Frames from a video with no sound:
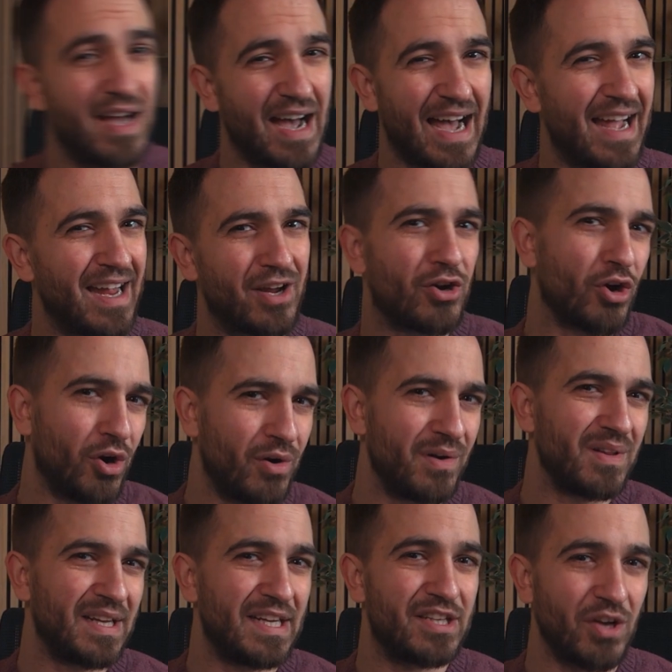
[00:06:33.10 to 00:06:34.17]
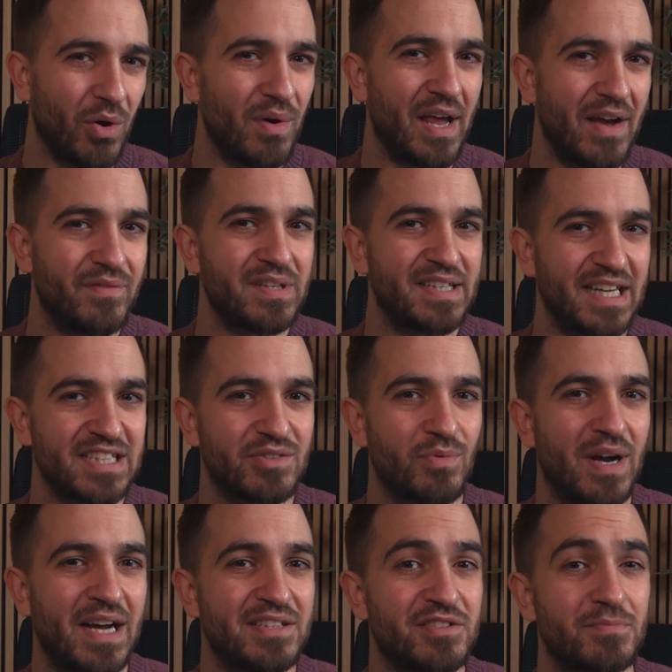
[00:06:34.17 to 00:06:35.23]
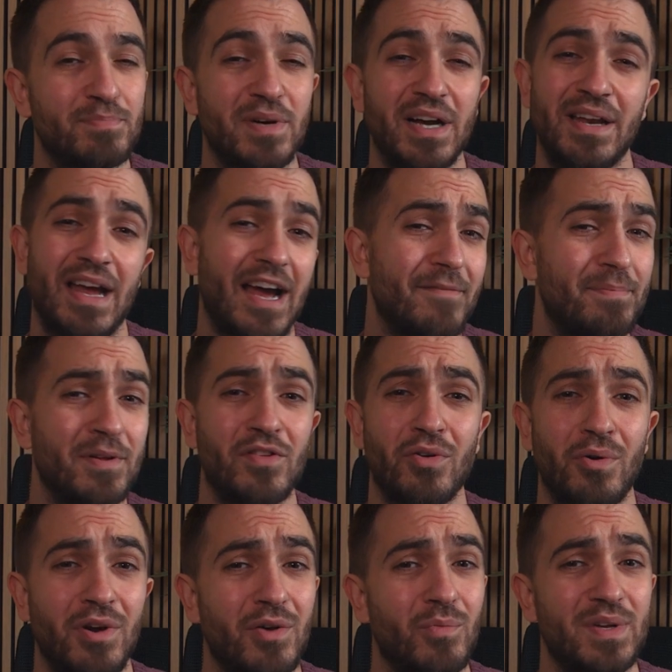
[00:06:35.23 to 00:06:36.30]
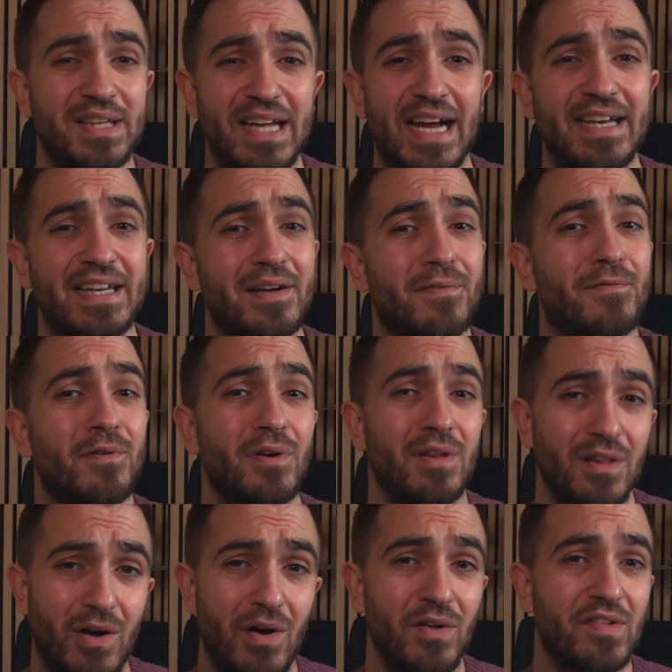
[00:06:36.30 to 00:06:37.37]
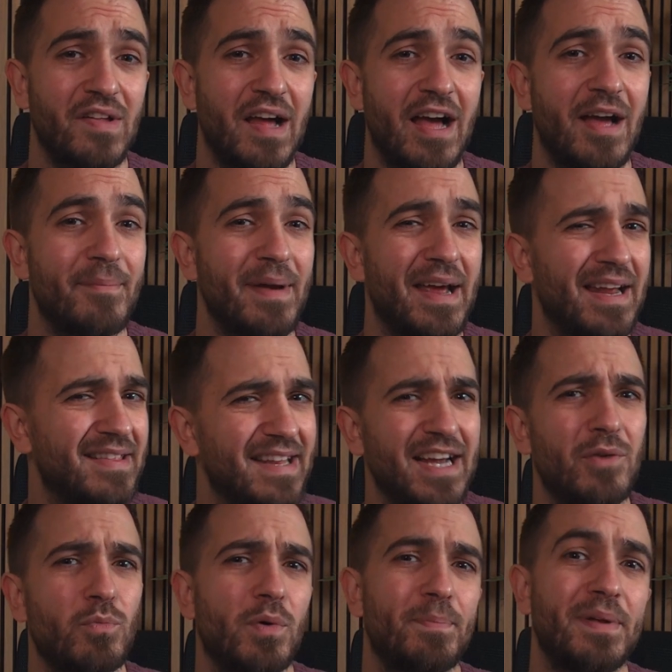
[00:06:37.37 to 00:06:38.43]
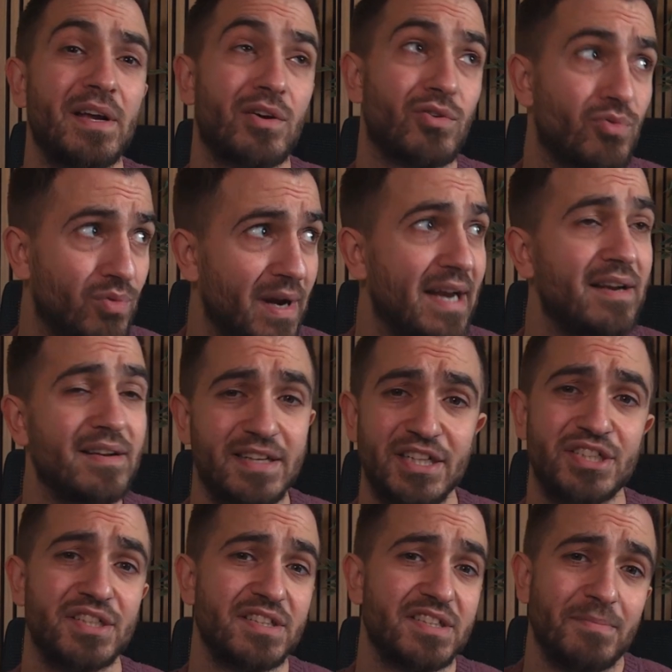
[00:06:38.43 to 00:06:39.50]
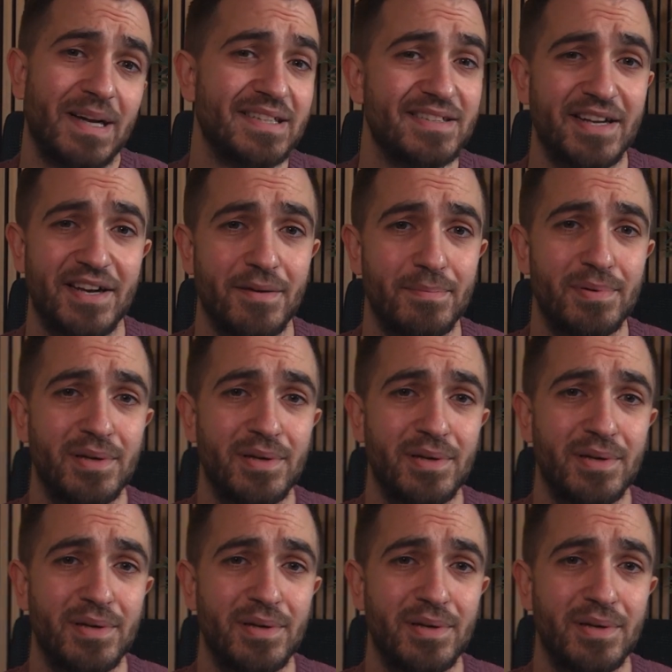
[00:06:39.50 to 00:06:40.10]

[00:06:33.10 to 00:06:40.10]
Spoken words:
I currently don't have a desk riser, but I've been toying with the idea for a long time, and I think it would be a great addition to my setup.